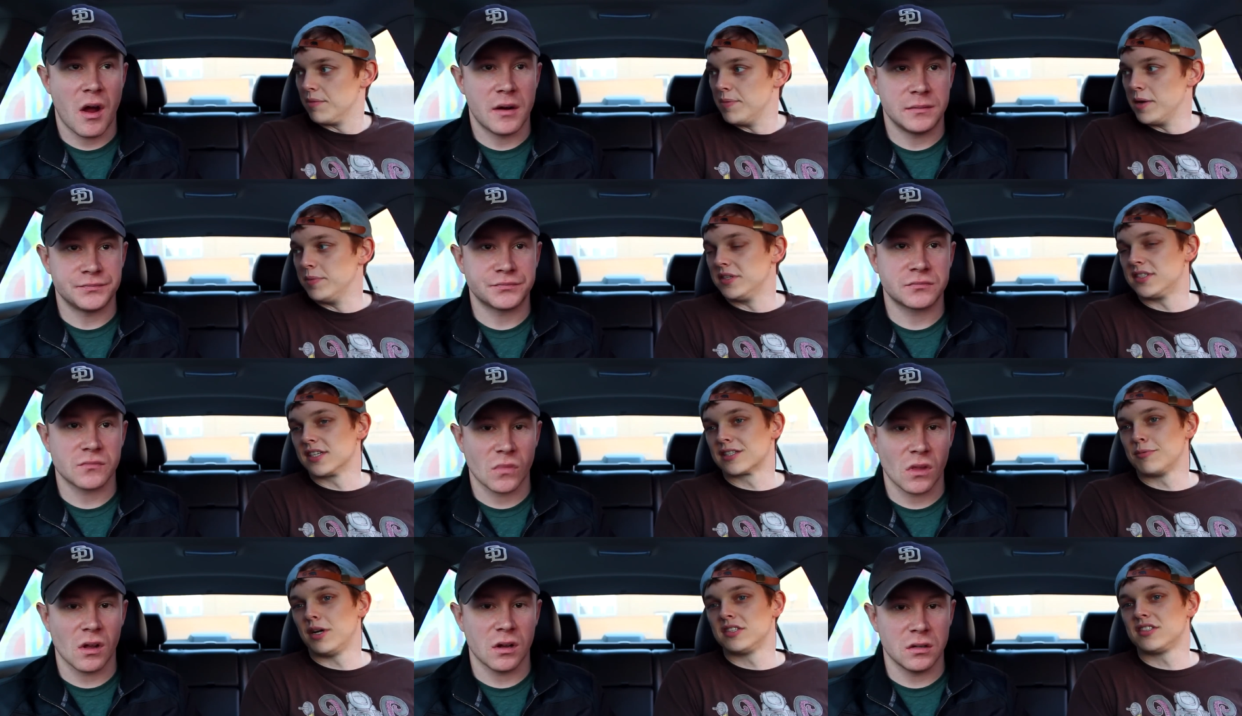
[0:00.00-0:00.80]
Speaker 1: It made me sick
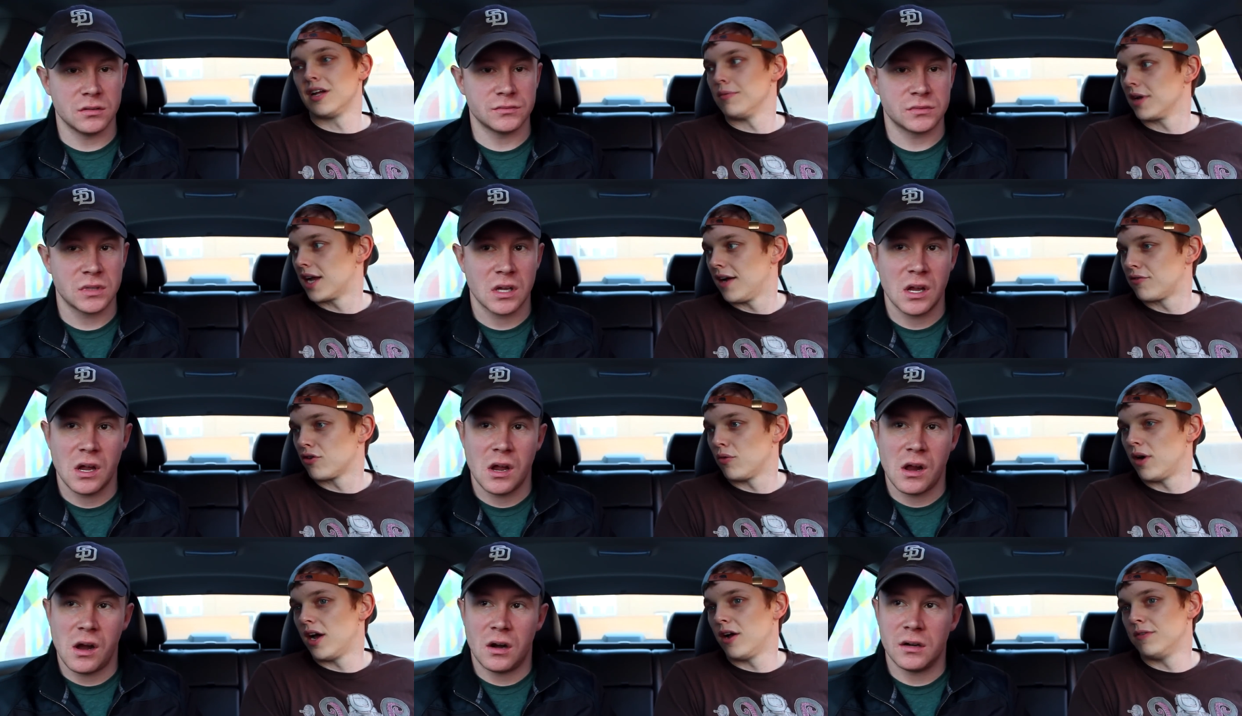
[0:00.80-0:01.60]
to my stomach
Speaker 2: after a
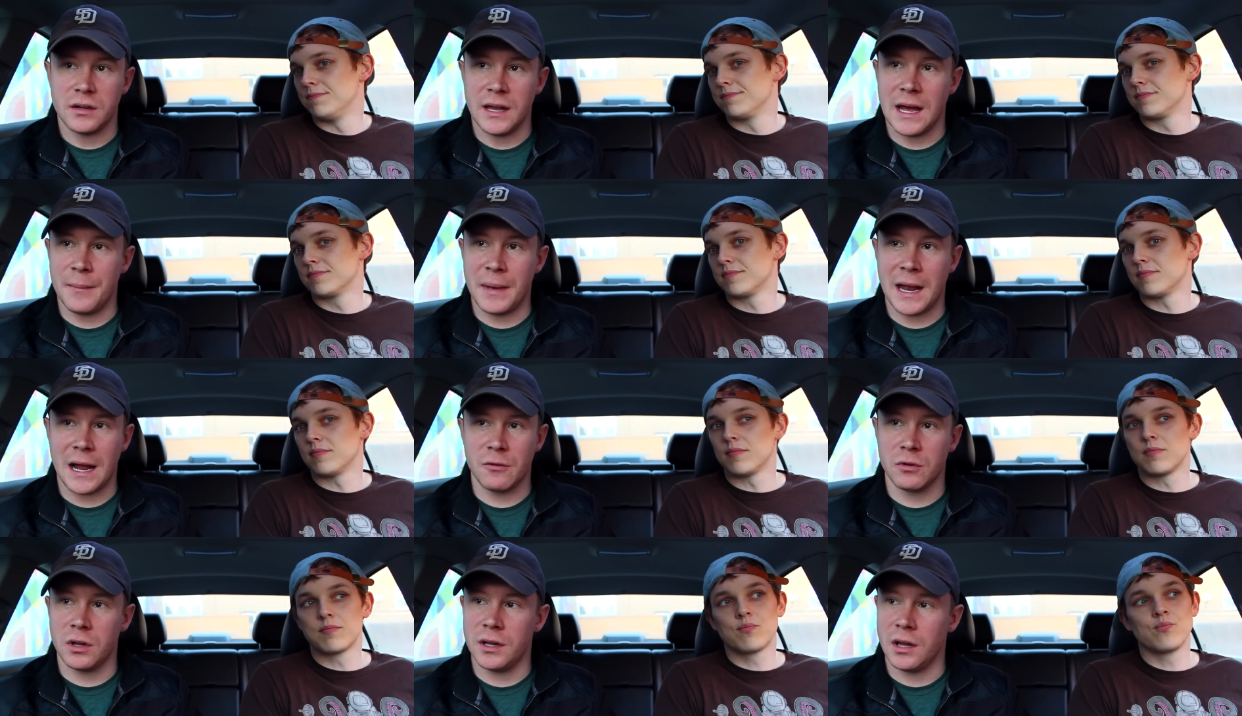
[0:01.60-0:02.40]
while. Yeah, man, I
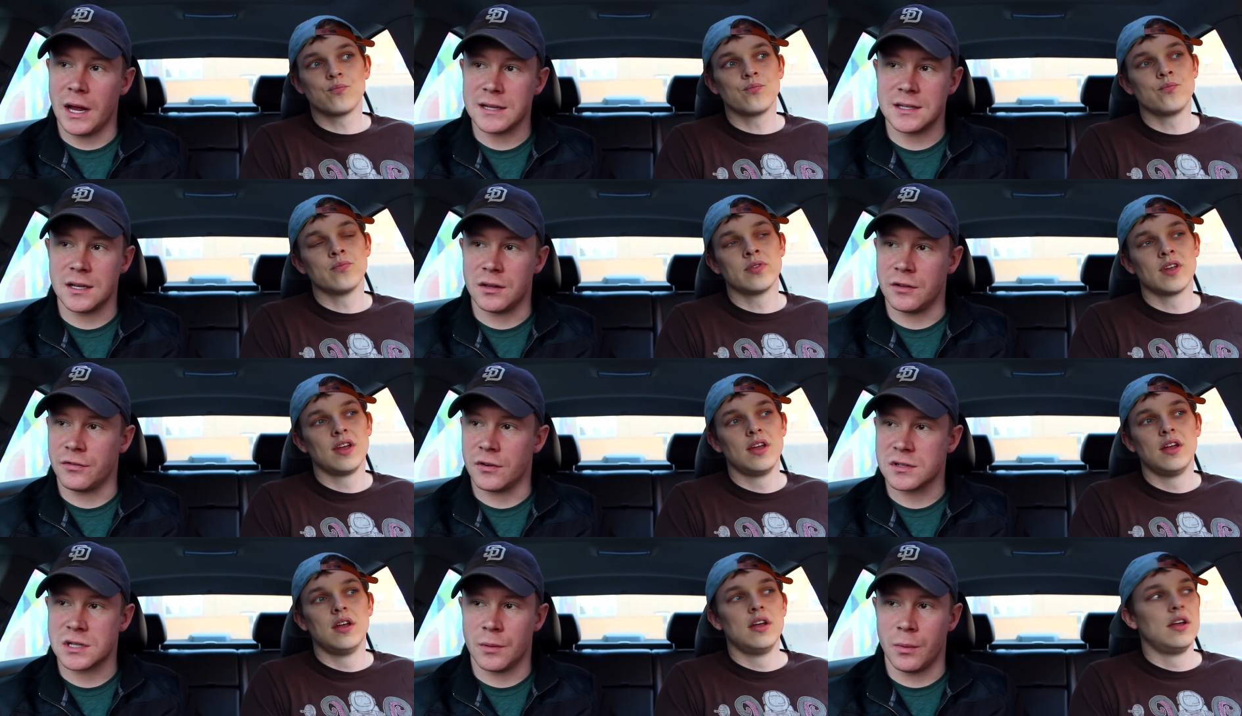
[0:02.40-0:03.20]
really liked it in the
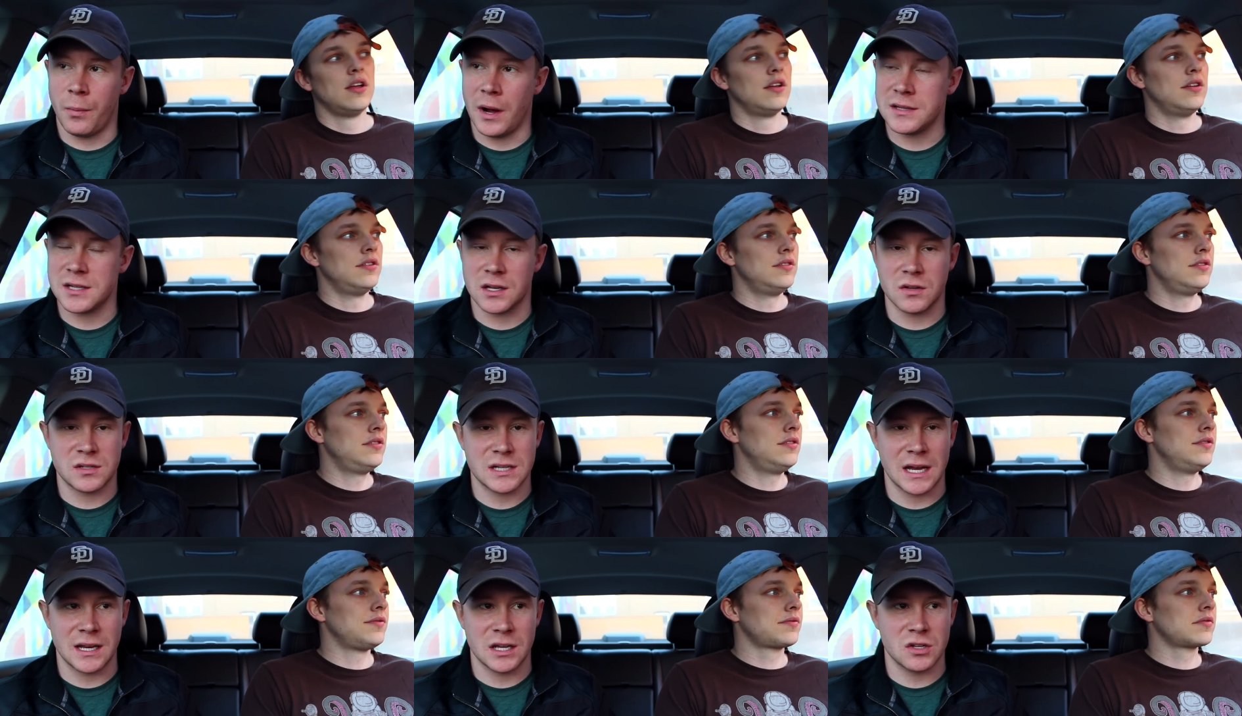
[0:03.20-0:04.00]
first couple bites, like you
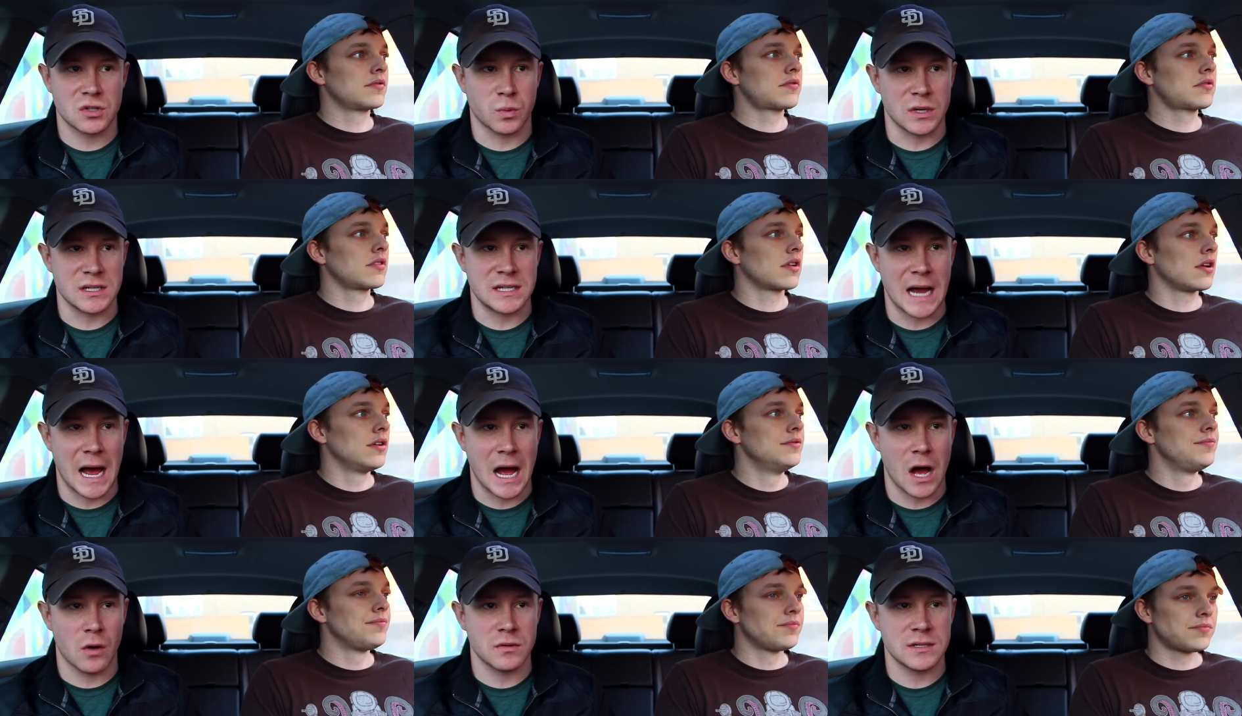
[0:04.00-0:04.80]
said, and it just went
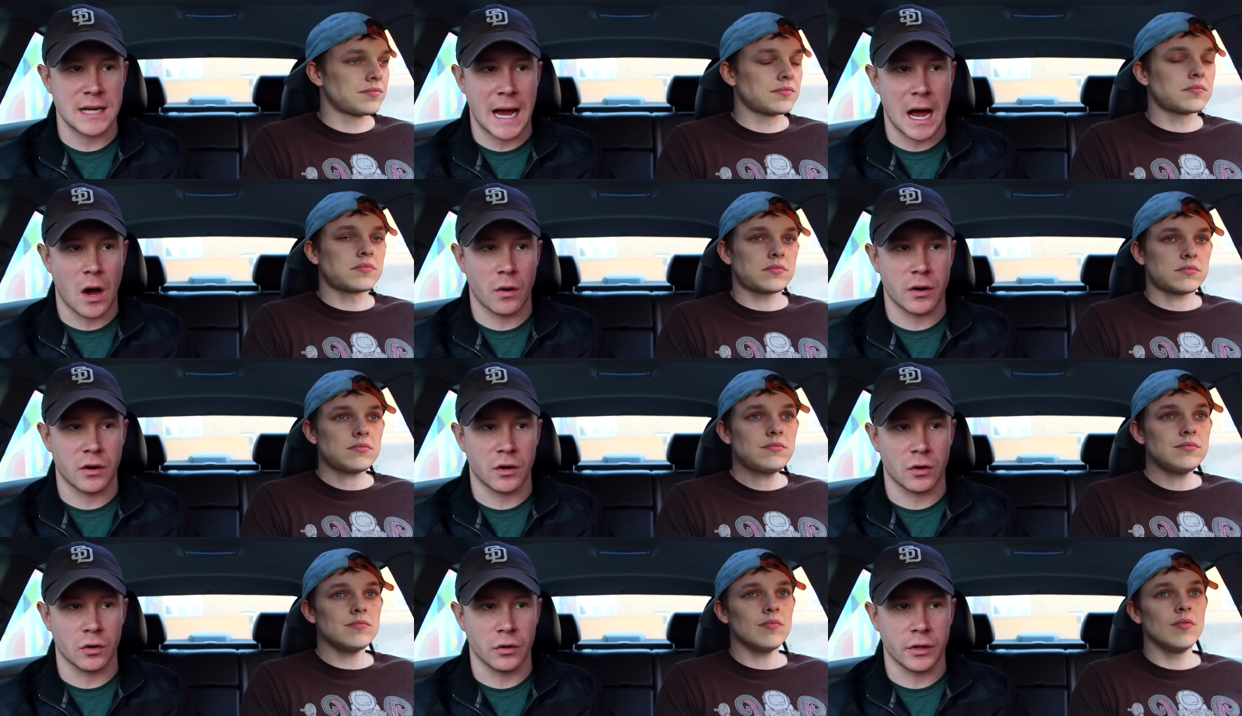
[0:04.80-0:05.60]
down, down in
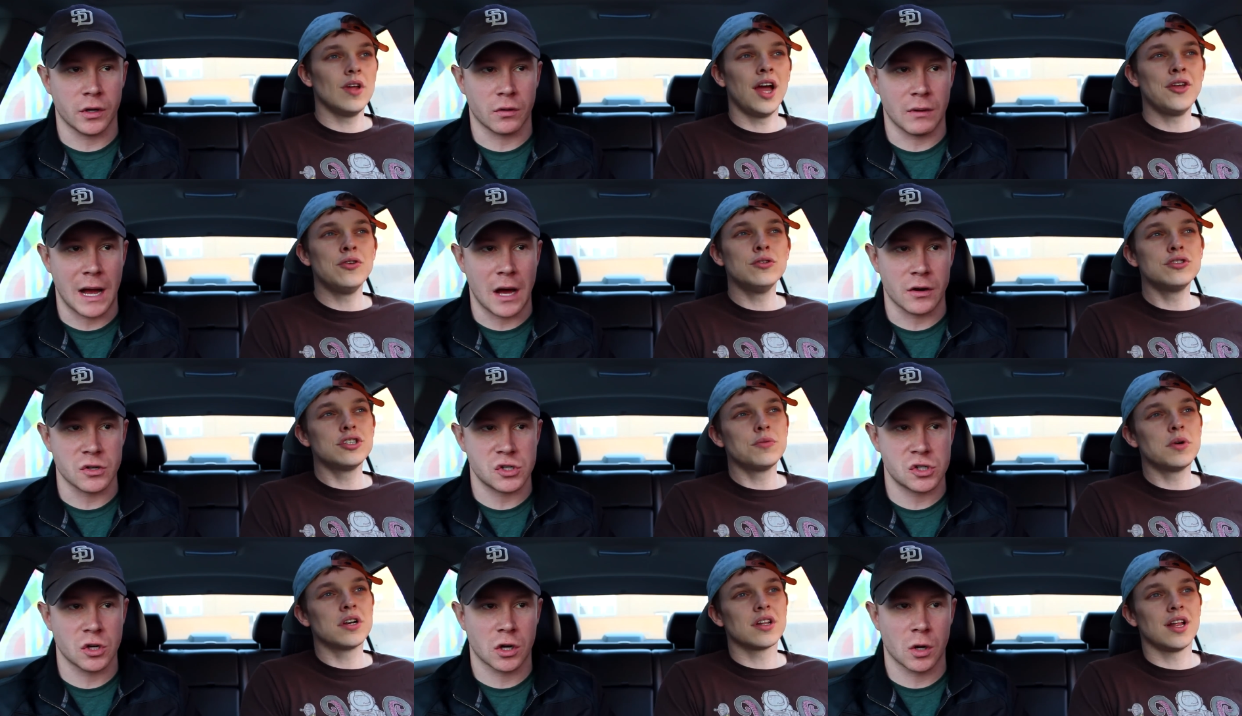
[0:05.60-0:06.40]
an earlier I round. I
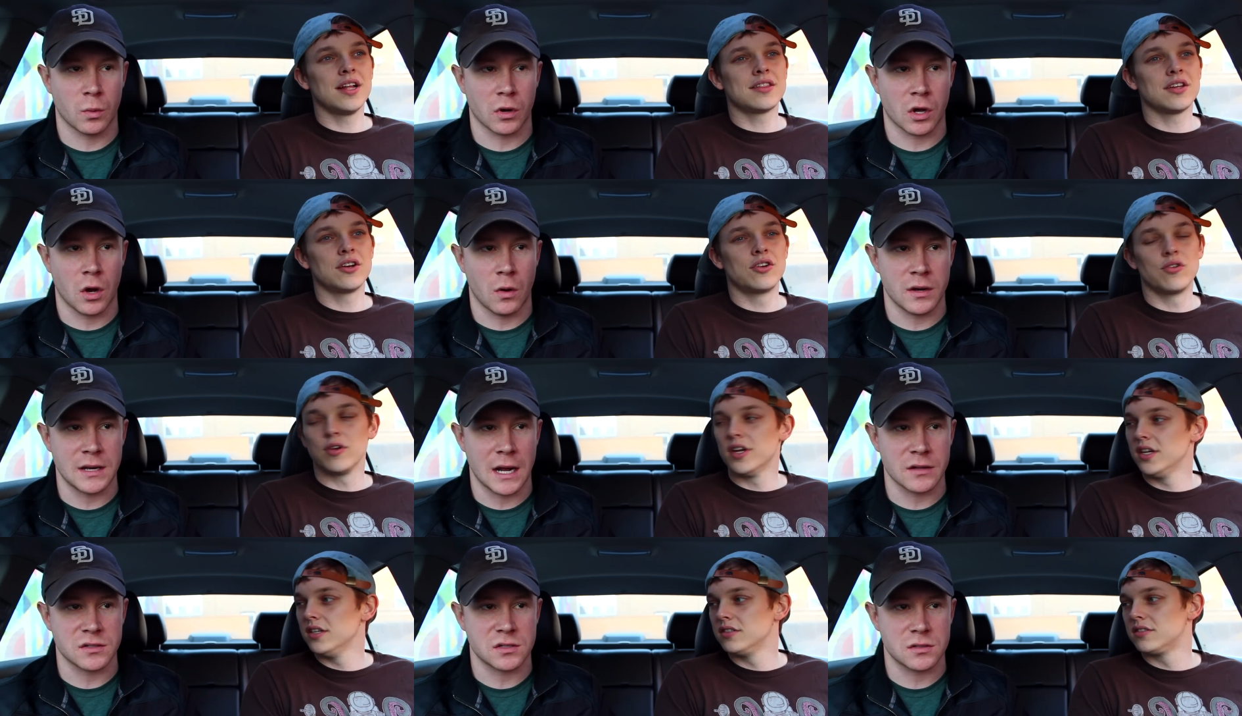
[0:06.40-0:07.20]
usually would let the going grease. down